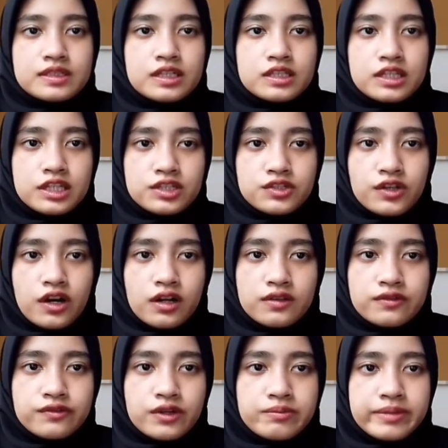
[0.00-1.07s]
That's all
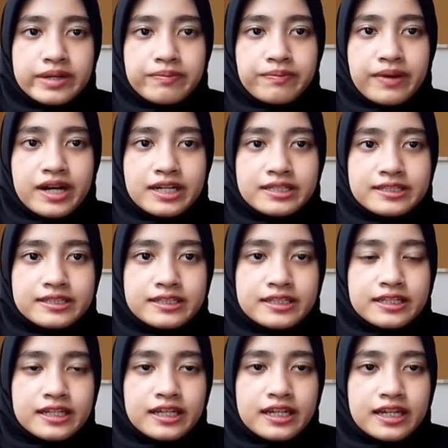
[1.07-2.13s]
for my part.
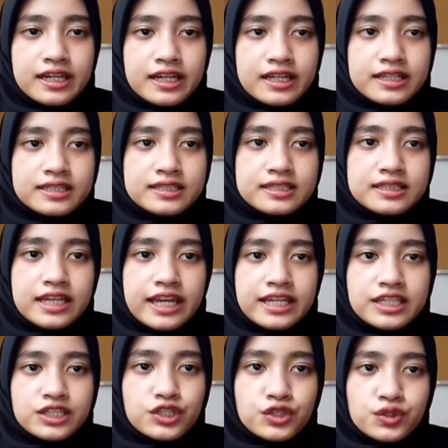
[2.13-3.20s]

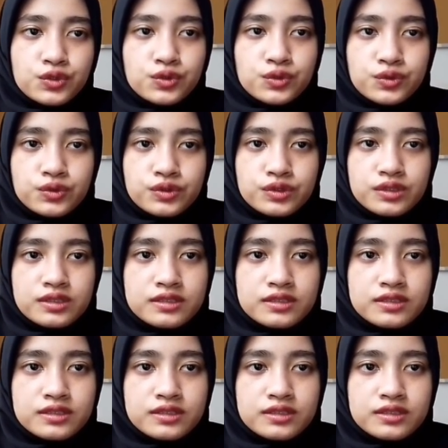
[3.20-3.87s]
Thank you.